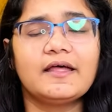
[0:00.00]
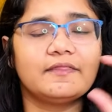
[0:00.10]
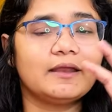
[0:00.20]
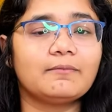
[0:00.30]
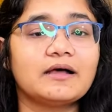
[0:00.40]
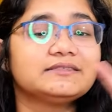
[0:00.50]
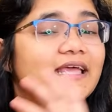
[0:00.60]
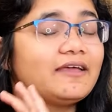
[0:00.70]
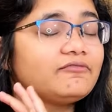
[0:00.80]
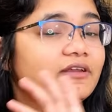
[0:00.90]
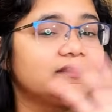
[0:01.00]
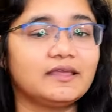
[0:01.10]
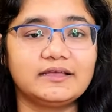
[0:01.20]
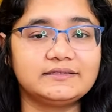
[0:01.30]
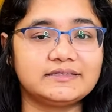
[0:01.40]
their mass,
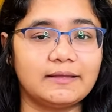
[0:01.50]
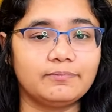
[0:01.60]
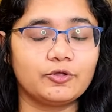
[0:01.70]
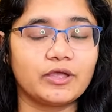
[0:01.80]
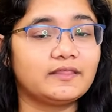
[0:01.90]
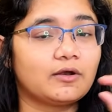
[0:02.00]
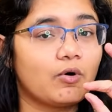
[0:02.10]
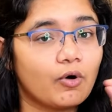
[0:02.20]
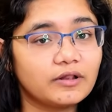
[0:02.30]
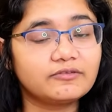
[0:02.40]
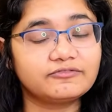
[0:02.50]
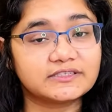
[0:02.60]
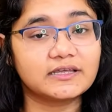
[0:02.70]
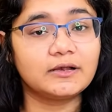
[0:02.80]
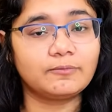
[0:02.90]
everything is same, okay. Their all the physical